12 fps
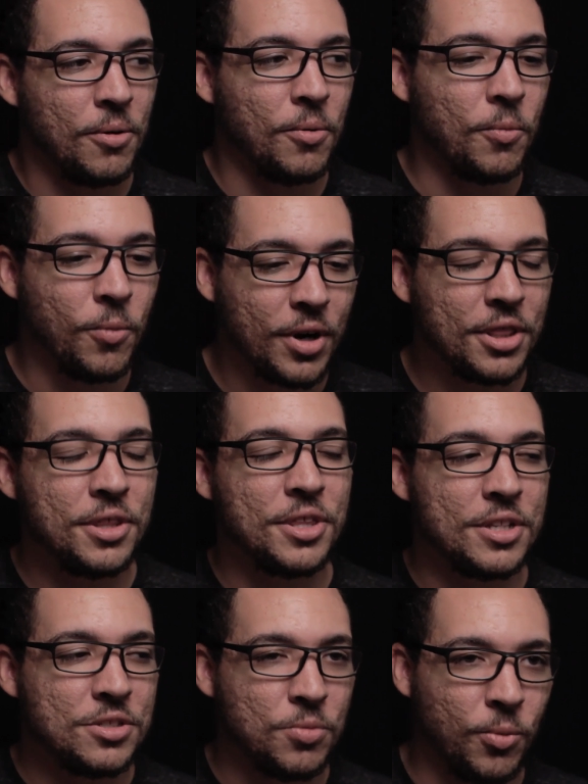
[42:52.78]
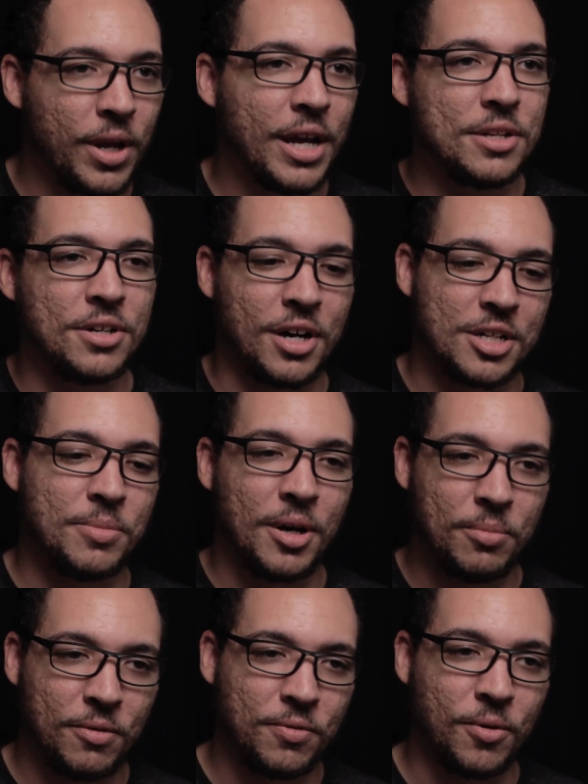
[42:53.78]
one of the things we had talked
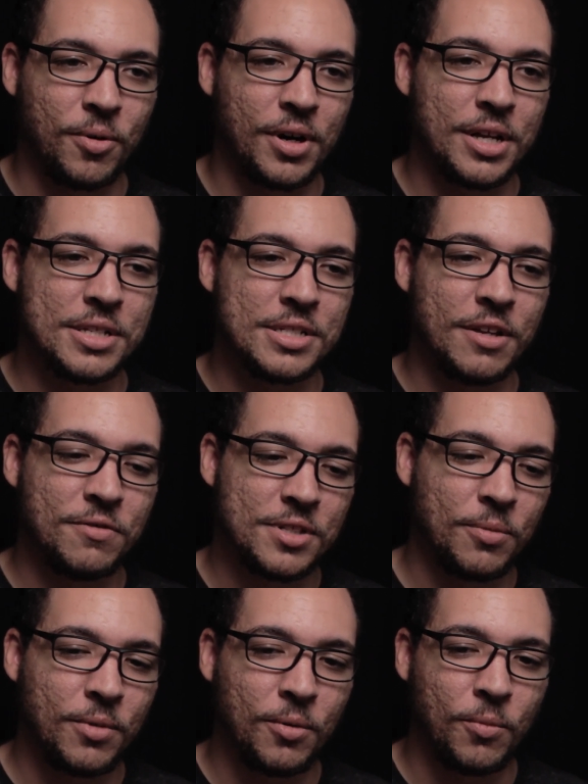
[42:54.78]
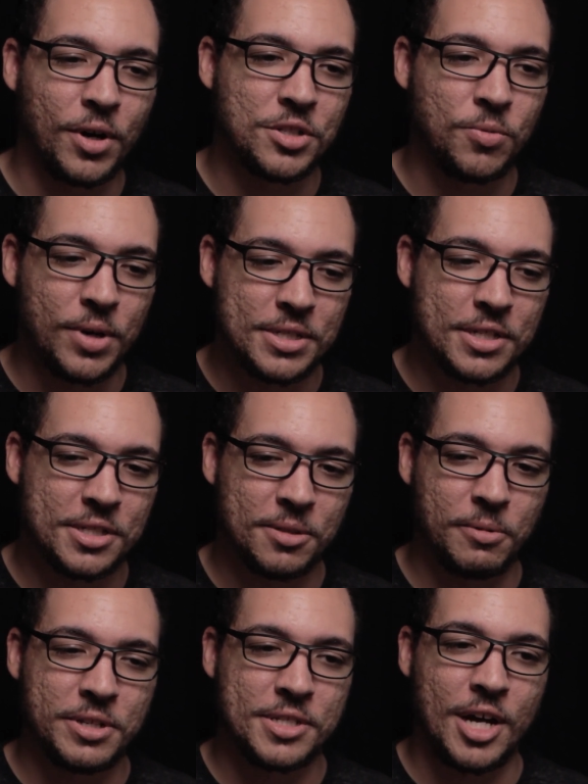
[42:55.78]
about before is if someone wants
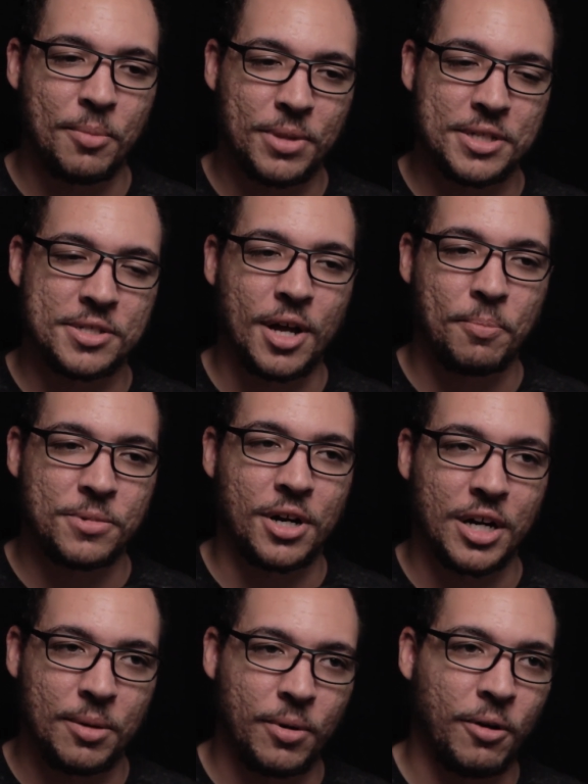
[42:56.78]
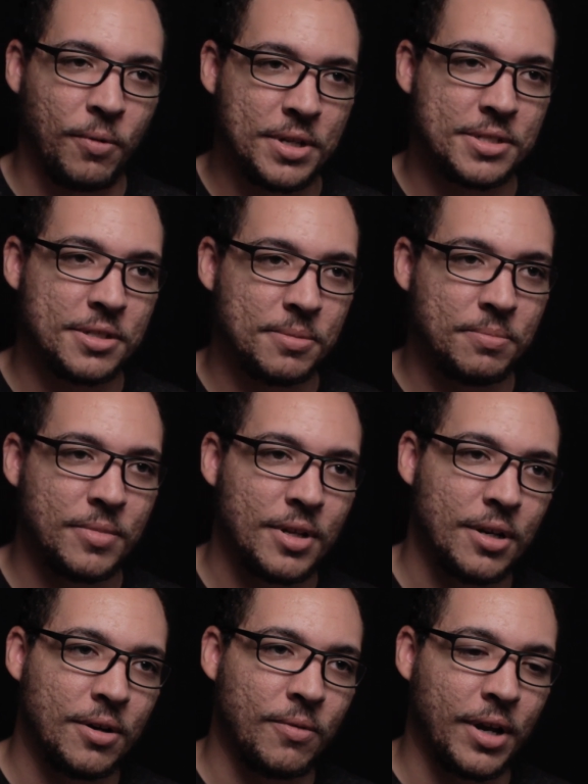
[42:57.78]
racism to stop, they stop talking about racism,
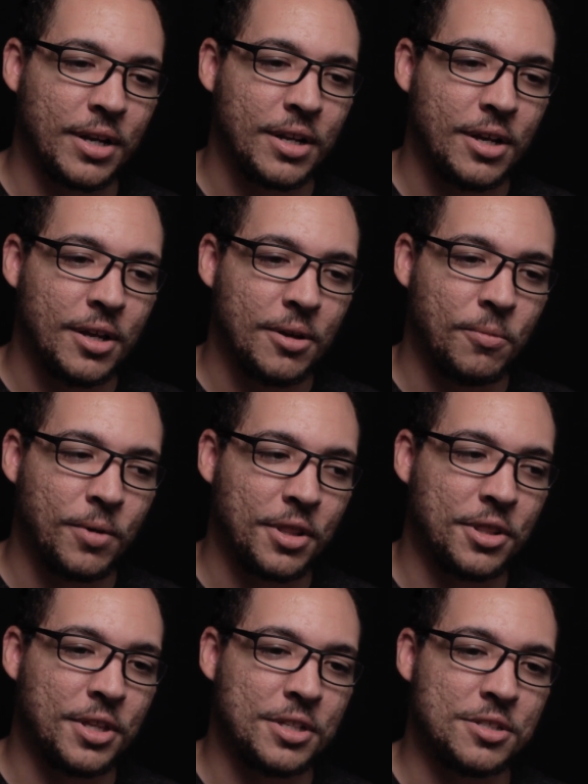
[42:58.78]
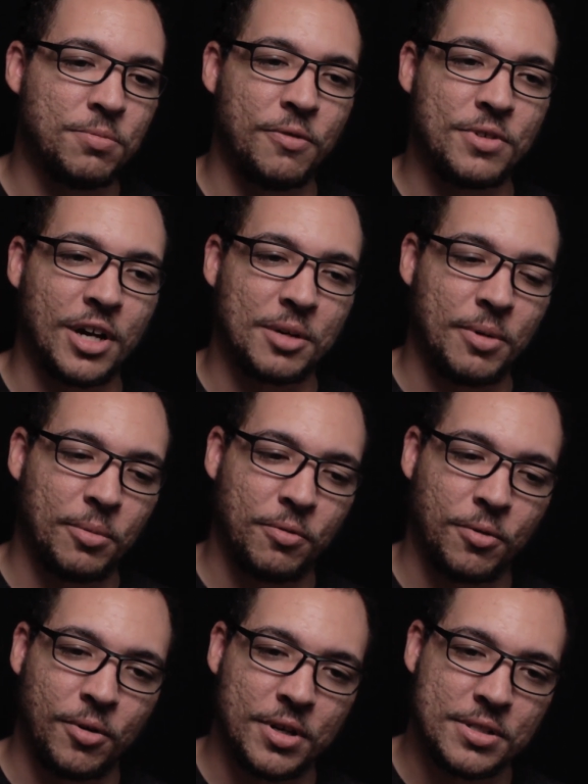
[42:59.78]
right? One of the things we've talked about
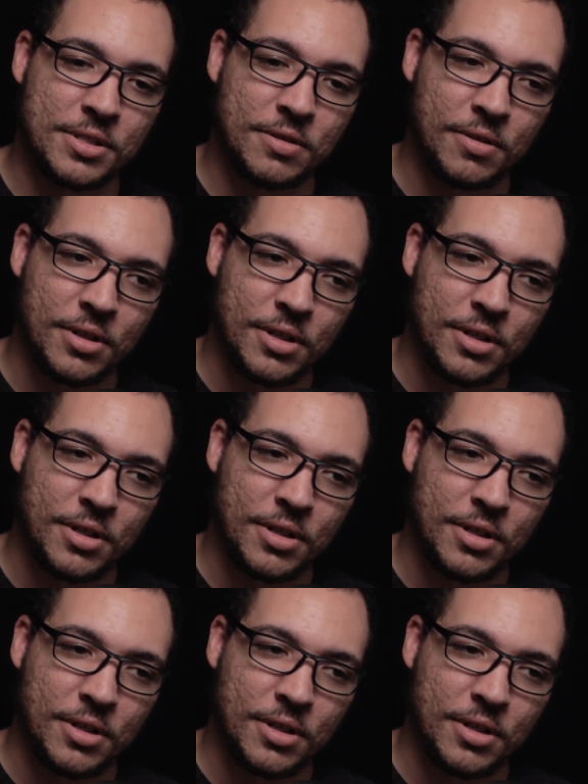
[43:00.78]
before is